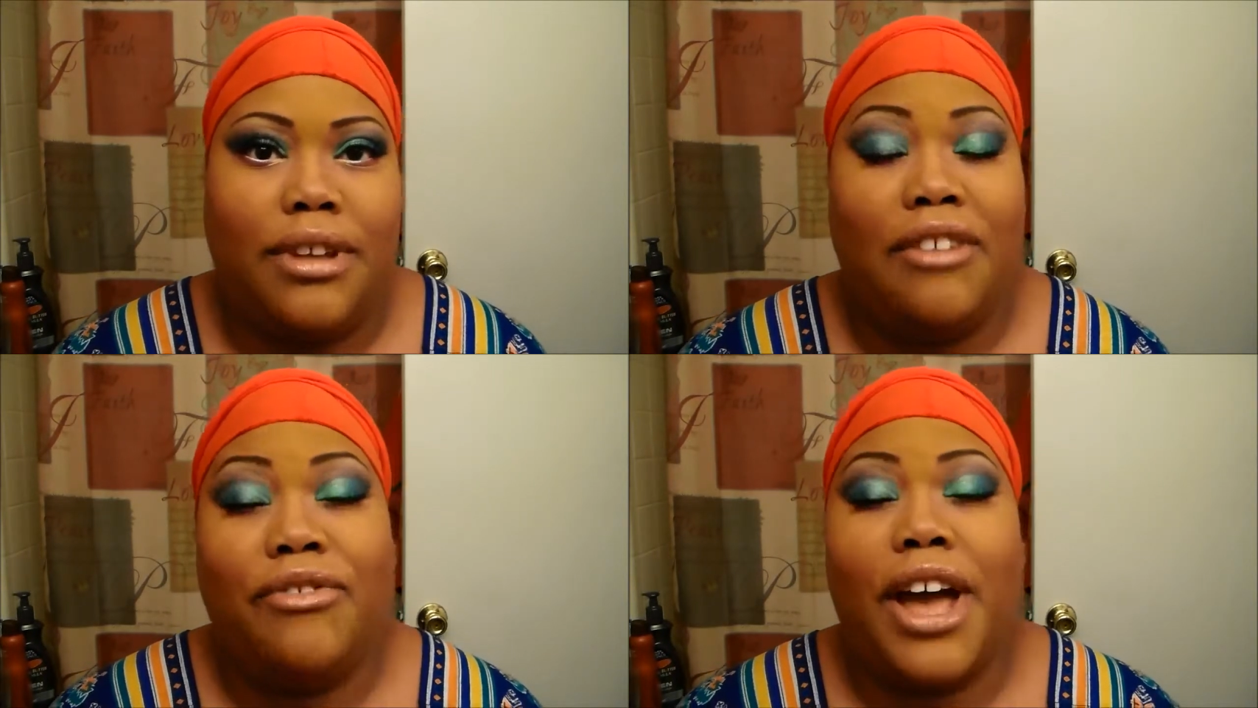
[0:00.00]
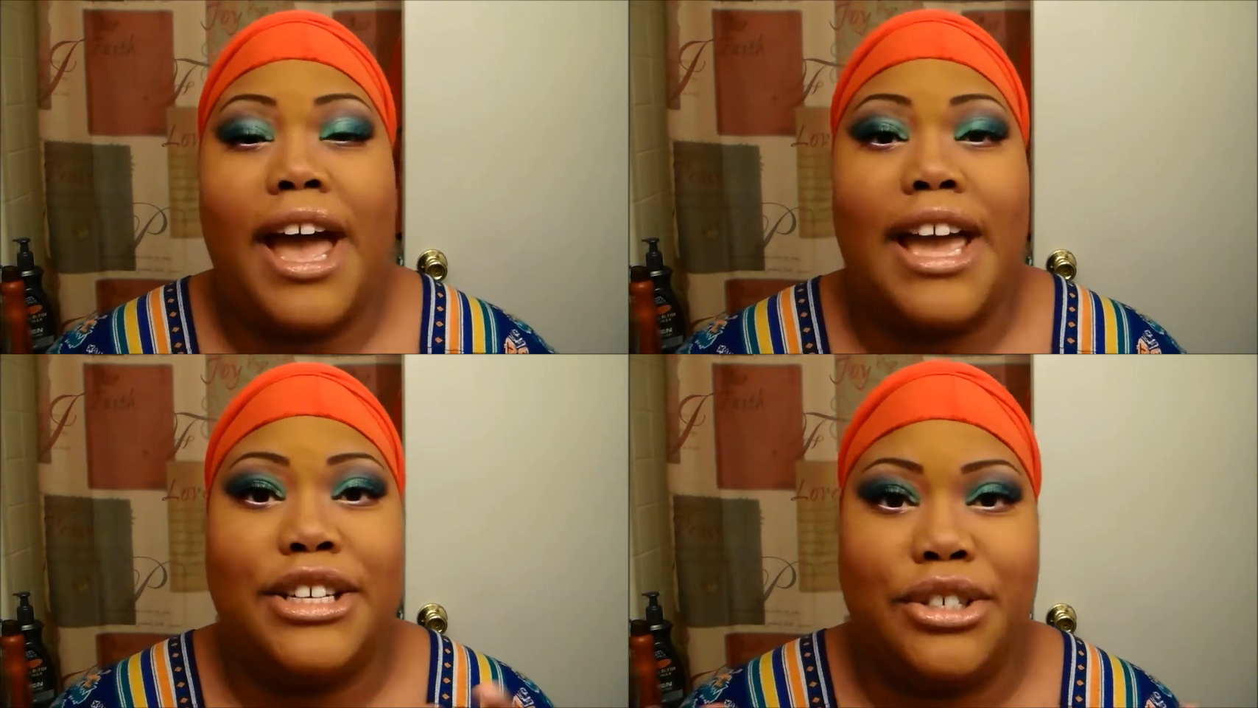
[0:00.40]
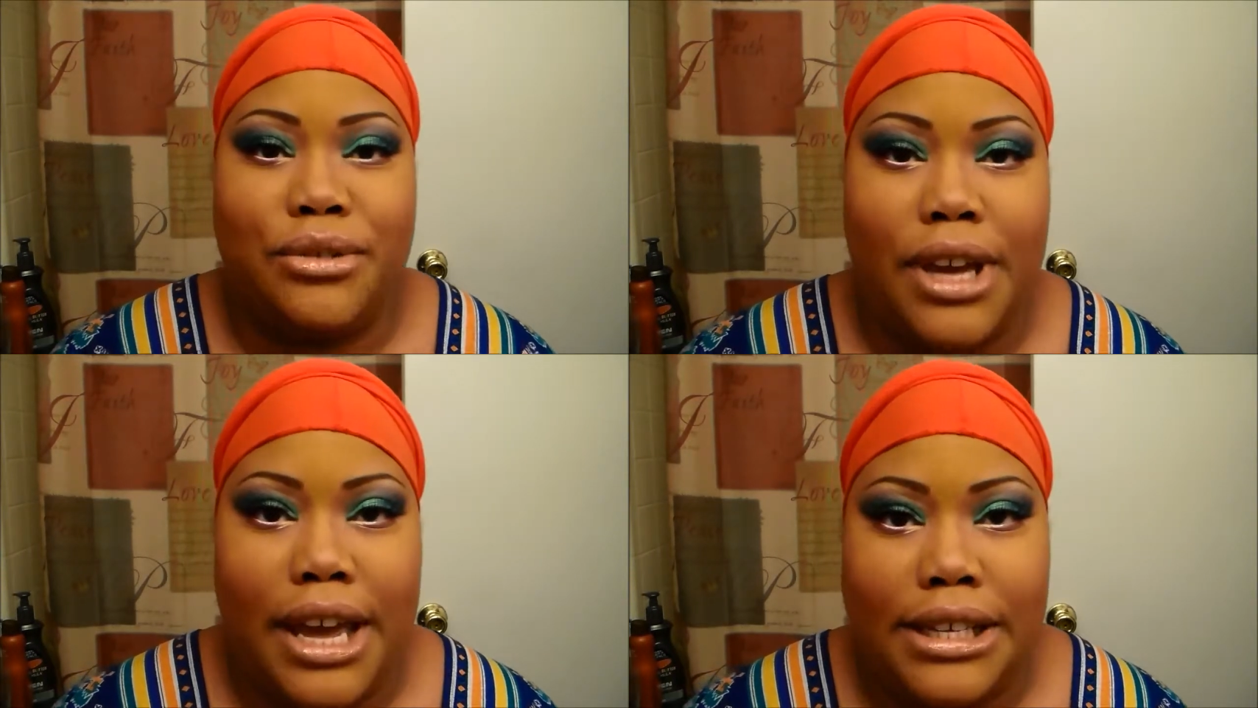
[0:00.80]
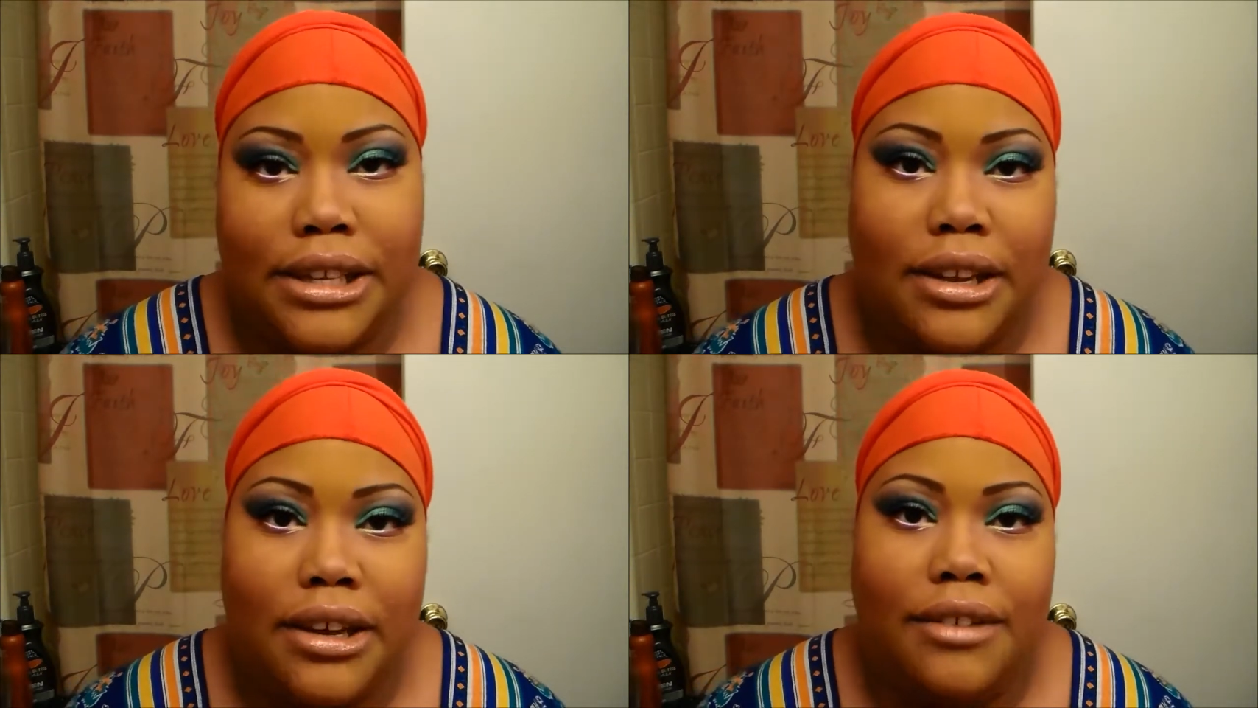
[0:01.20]
advised you guys
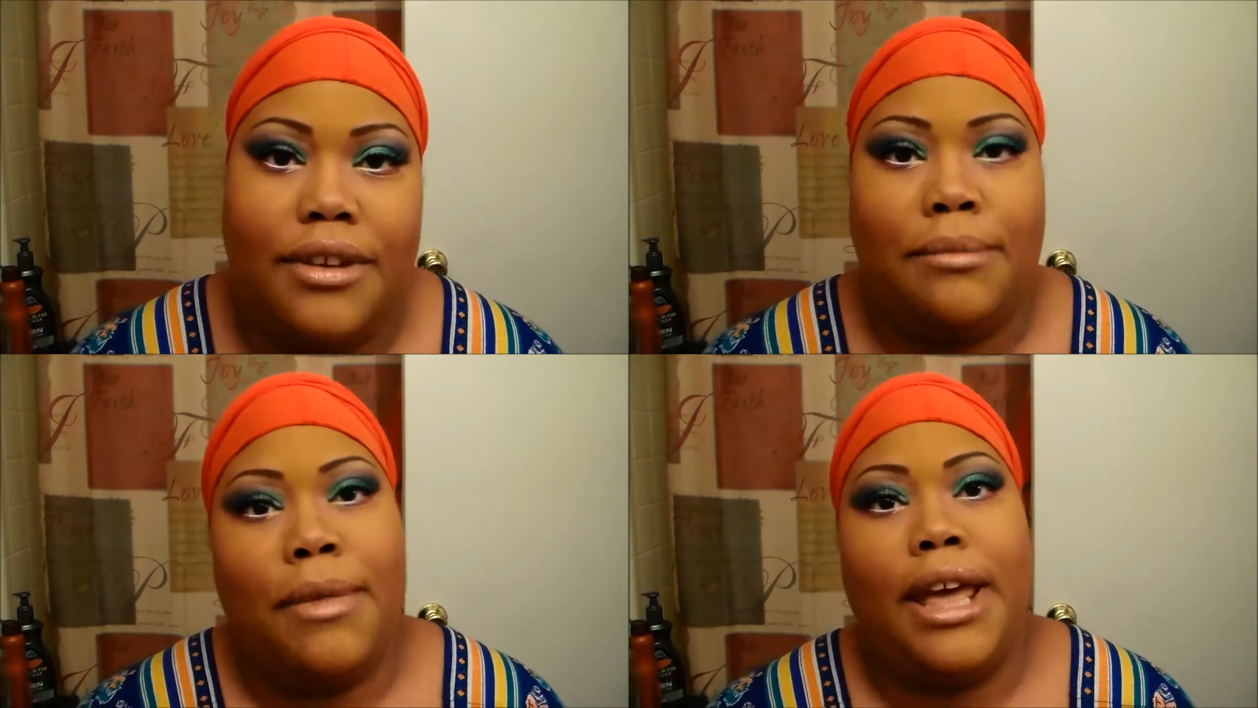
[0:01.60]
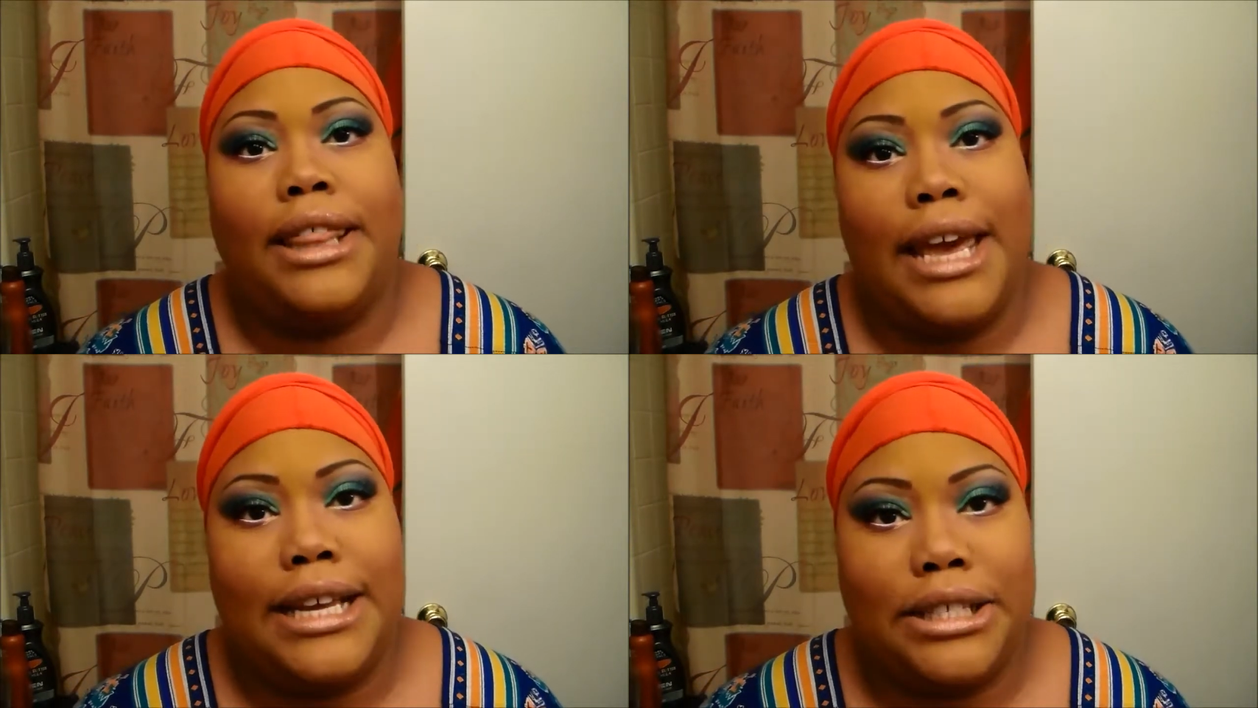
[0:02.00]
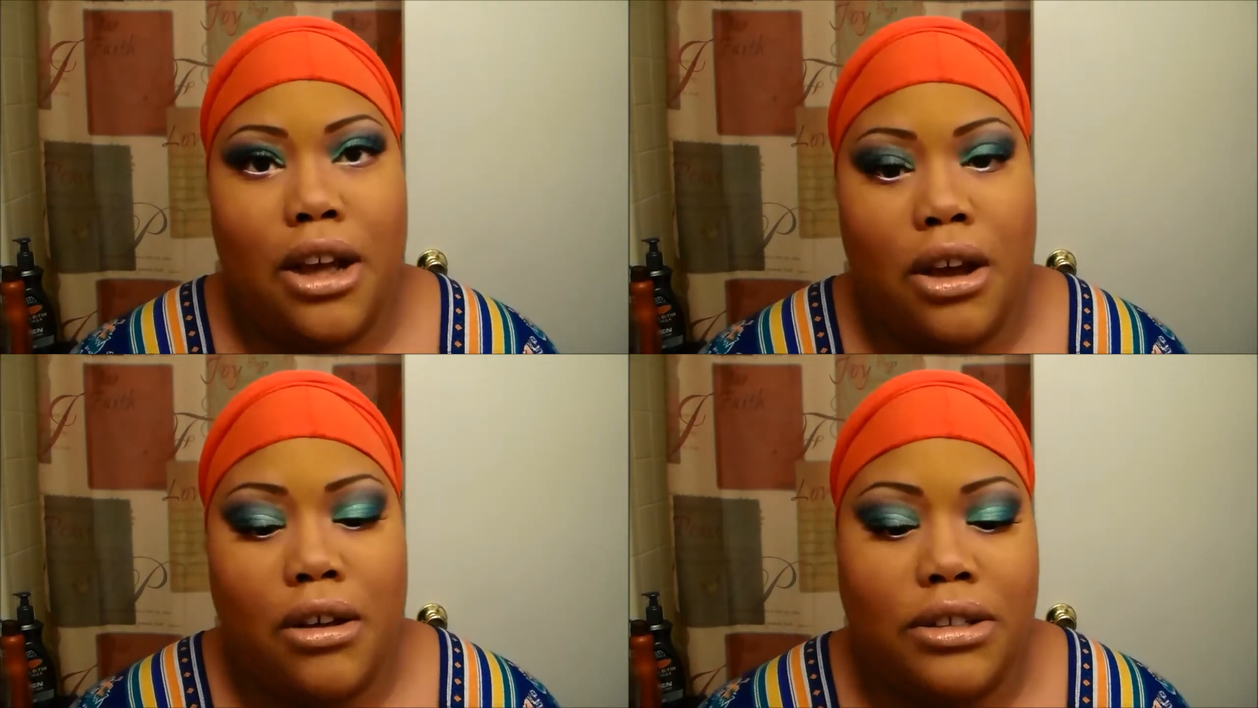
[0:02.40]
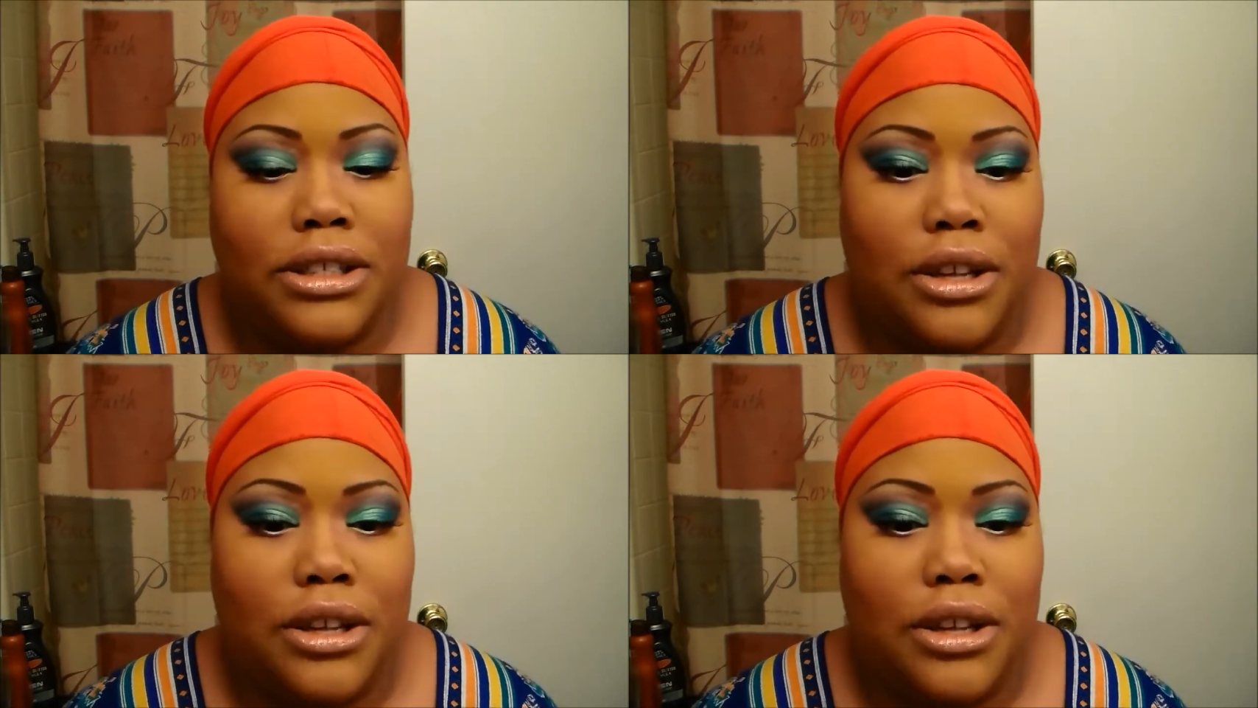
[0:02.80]
of in my last haul,